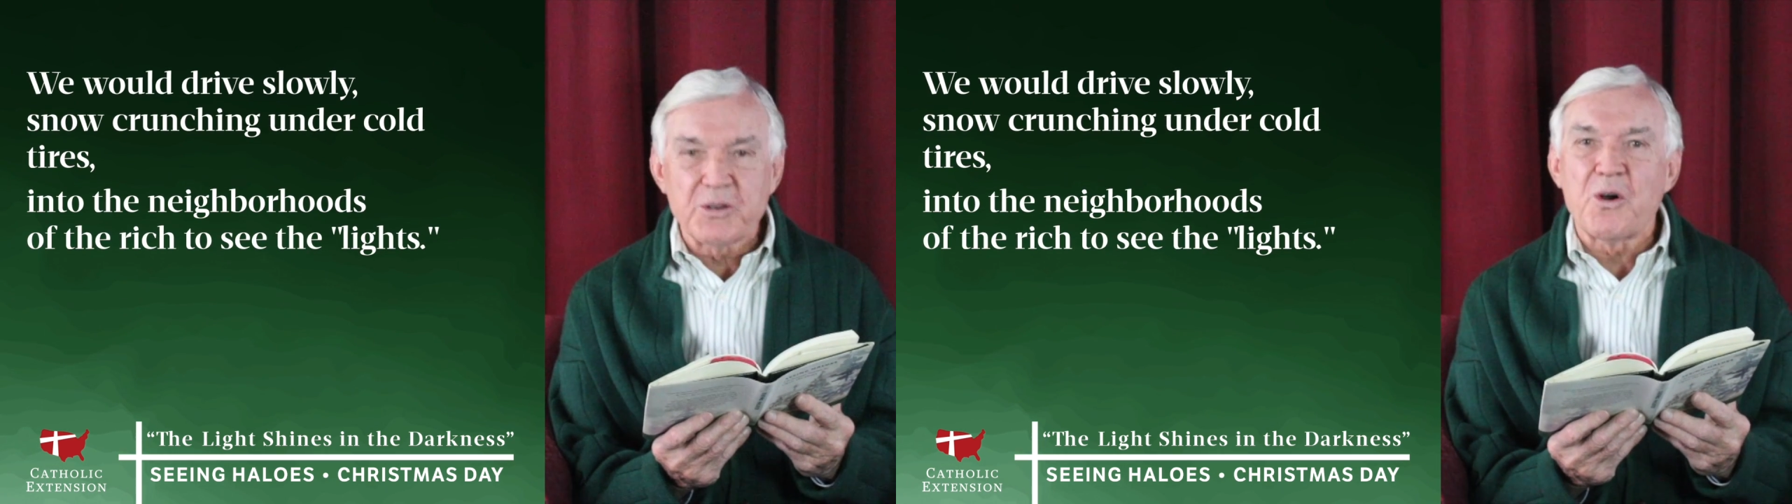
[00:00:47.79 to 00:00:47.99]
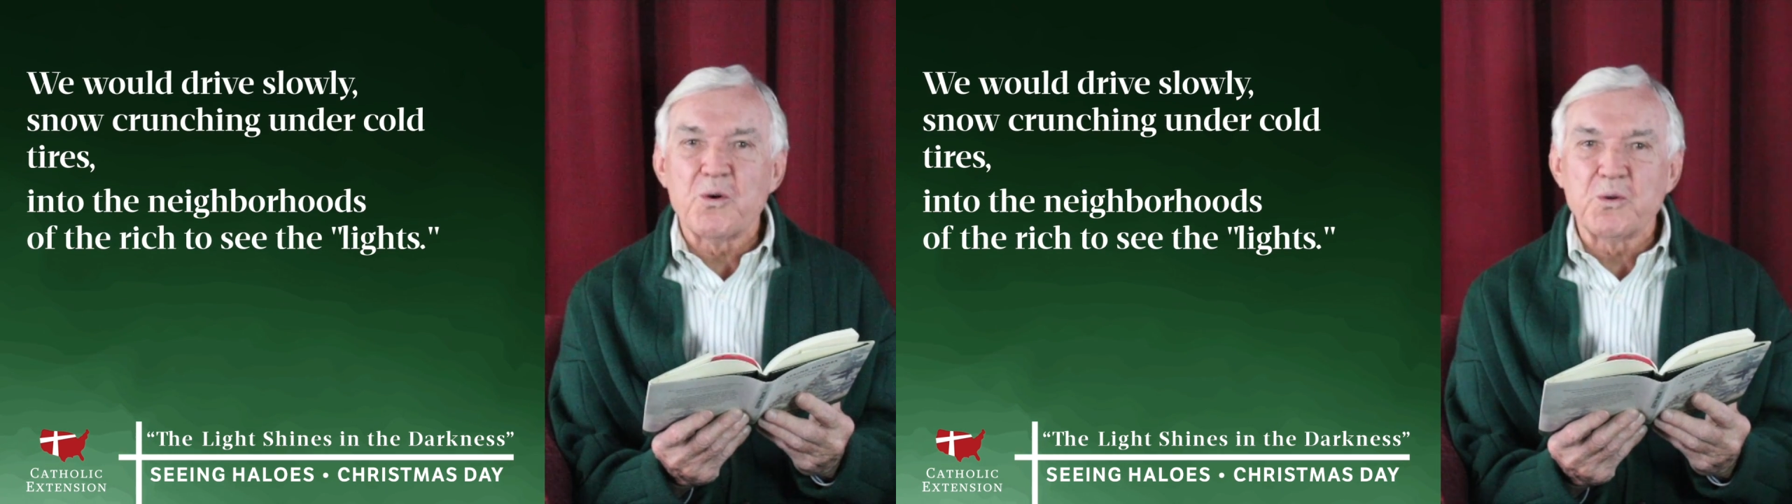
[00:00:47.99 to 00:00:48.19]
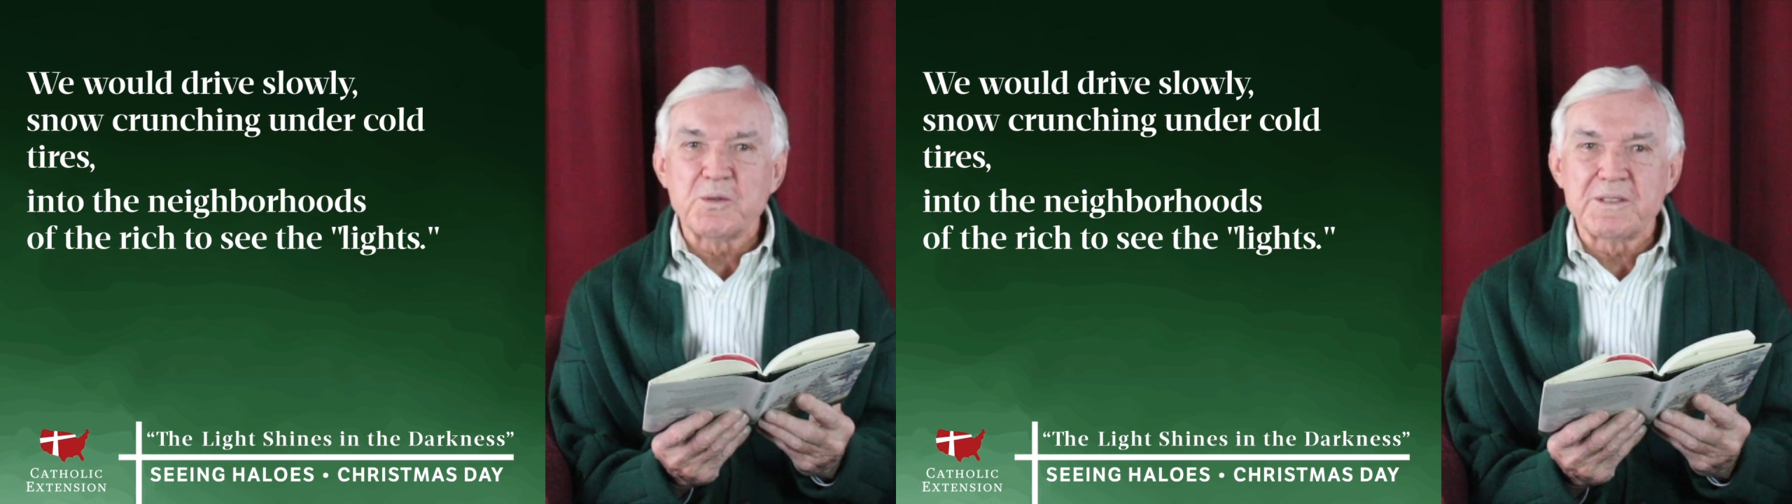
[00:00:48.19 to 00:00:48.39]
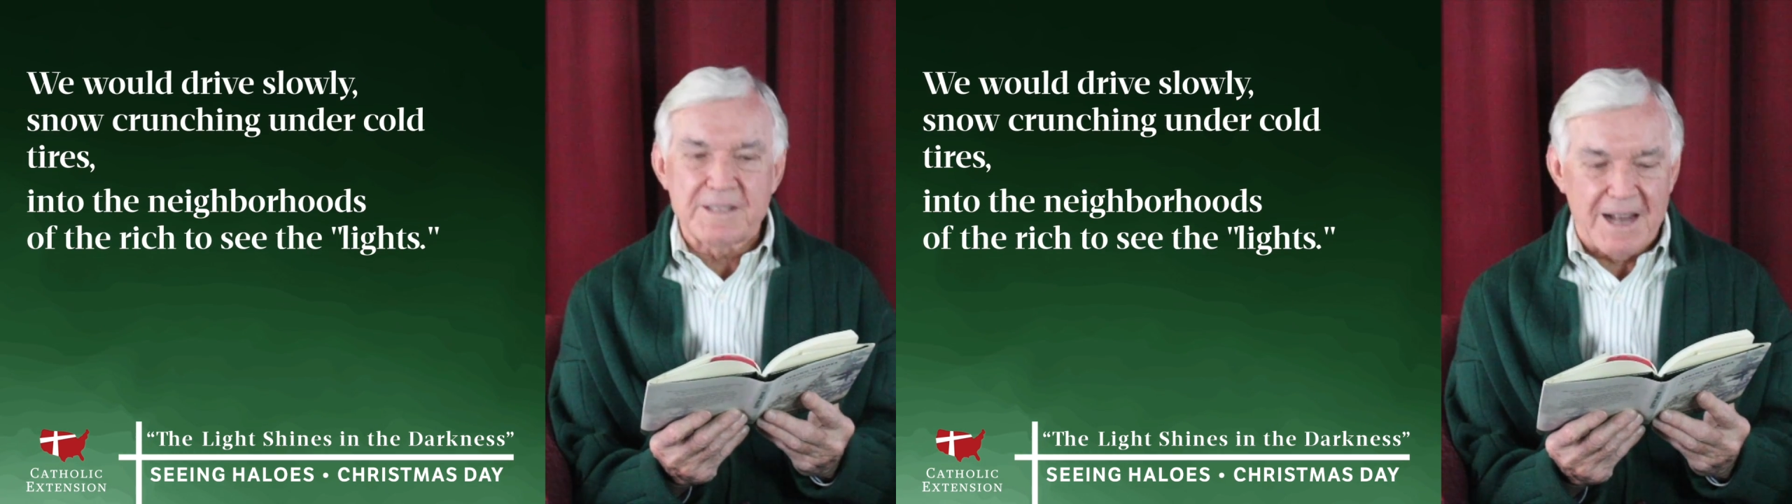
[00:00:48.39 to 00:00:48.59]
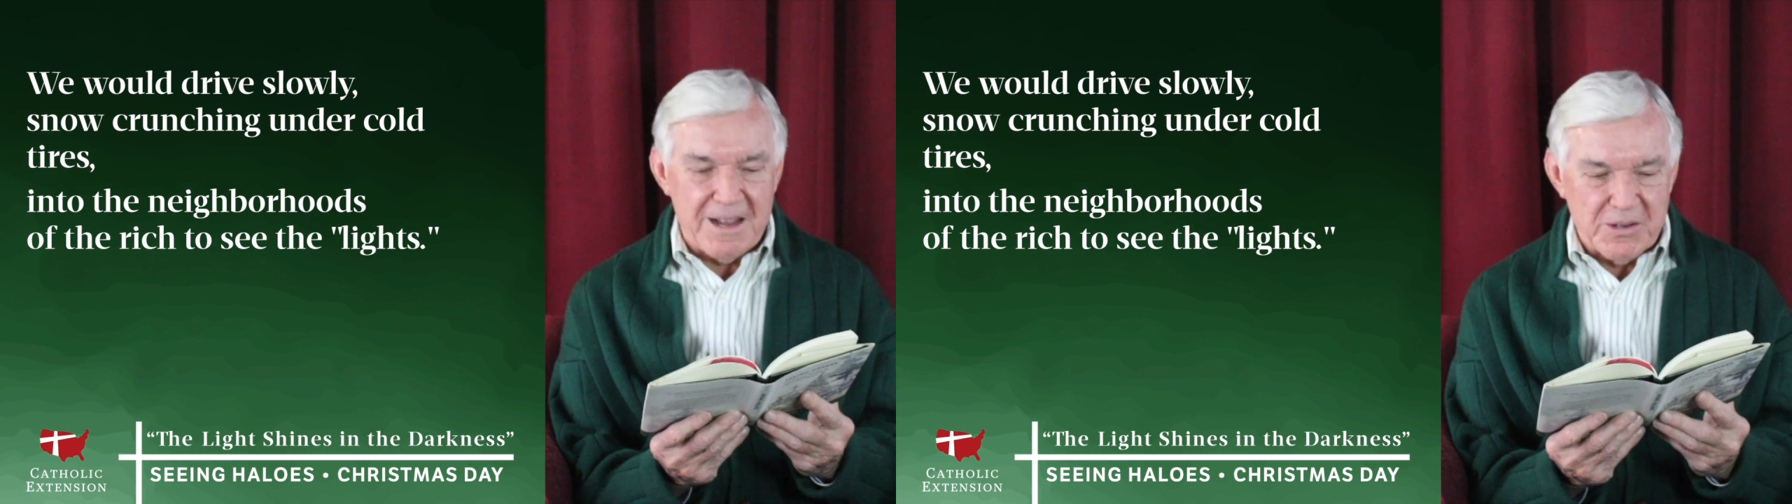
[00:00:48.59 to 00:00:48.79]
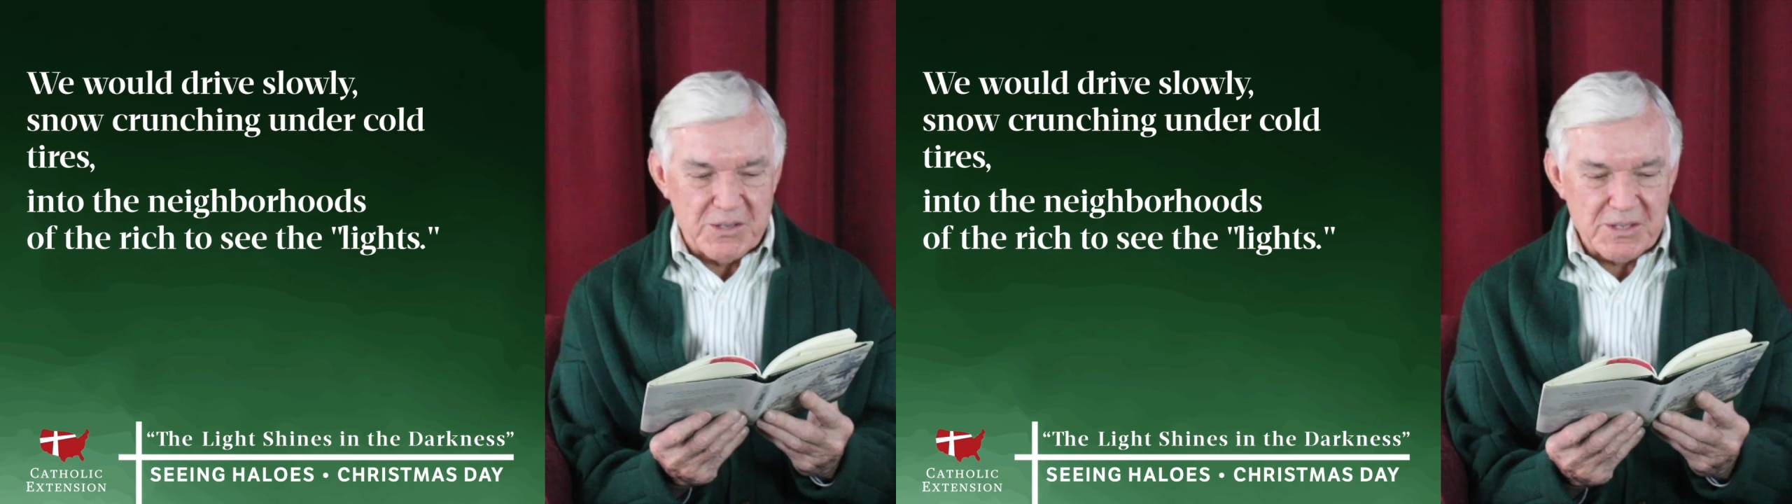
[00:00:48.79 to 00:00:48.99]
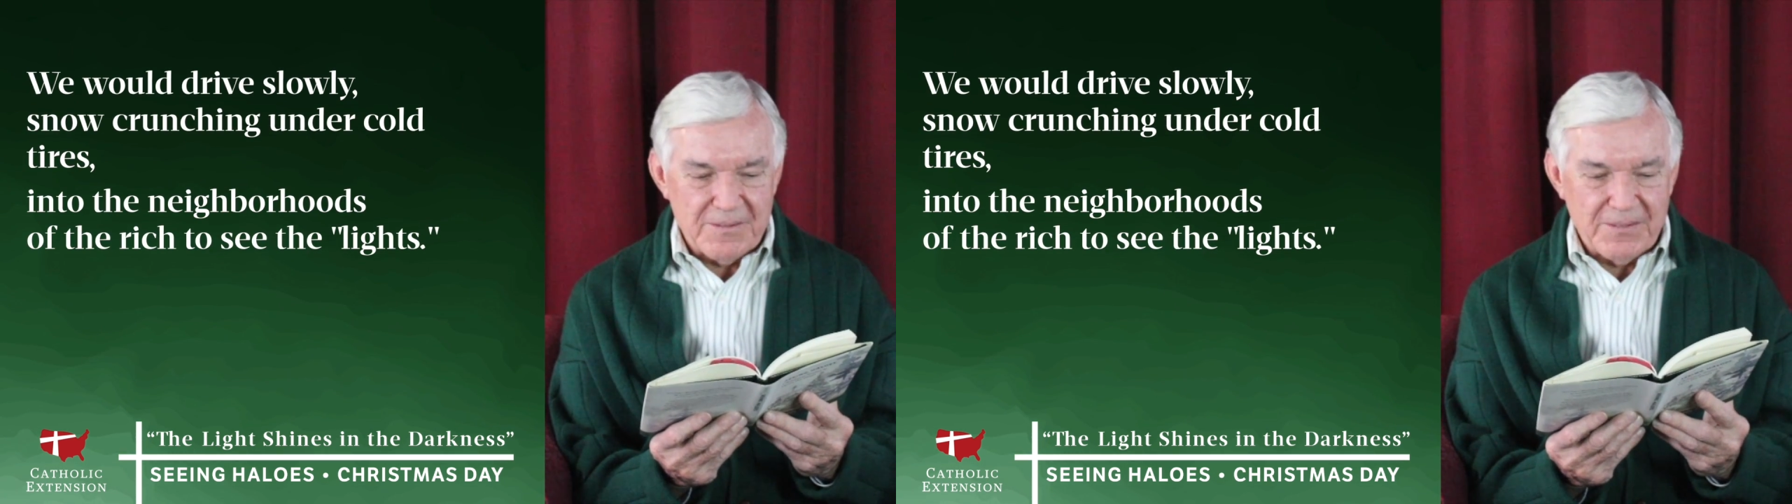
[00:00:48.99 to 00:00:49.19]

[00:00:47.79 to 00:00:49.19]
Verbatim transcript: cold tires,